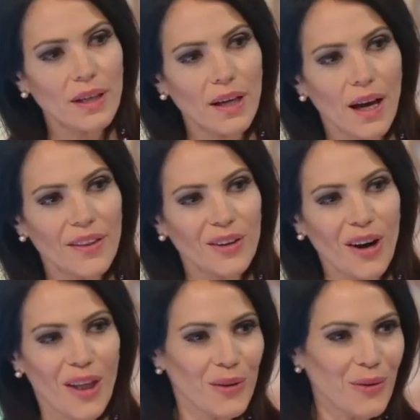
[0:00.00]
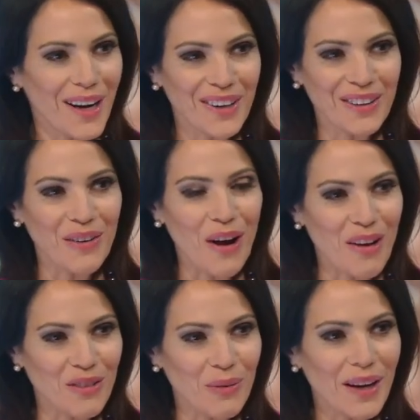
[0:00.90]
either on the record or
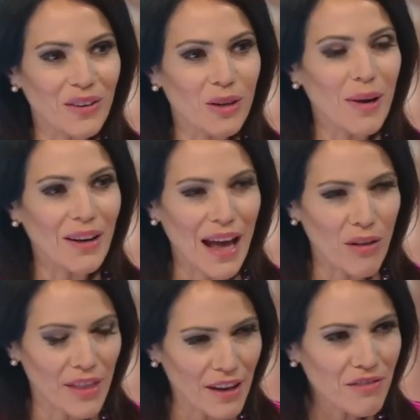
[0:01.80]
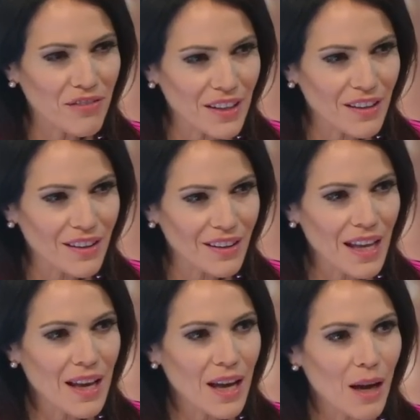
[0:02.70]
off the record, about how they feel
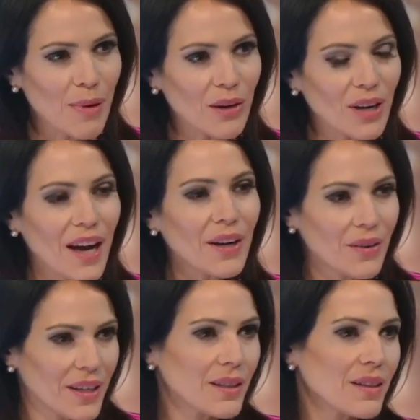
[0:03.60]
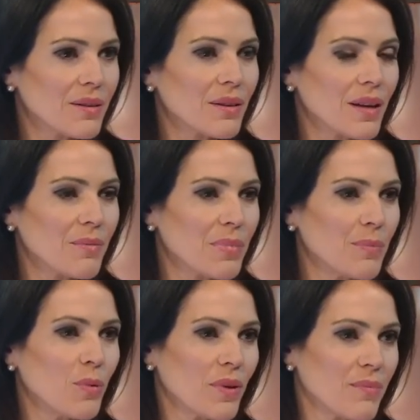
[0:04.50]
about hiring um,
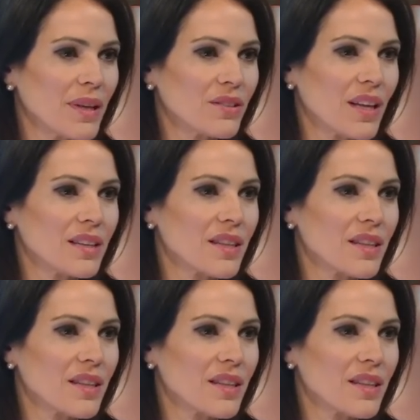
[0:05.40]
people with mental health?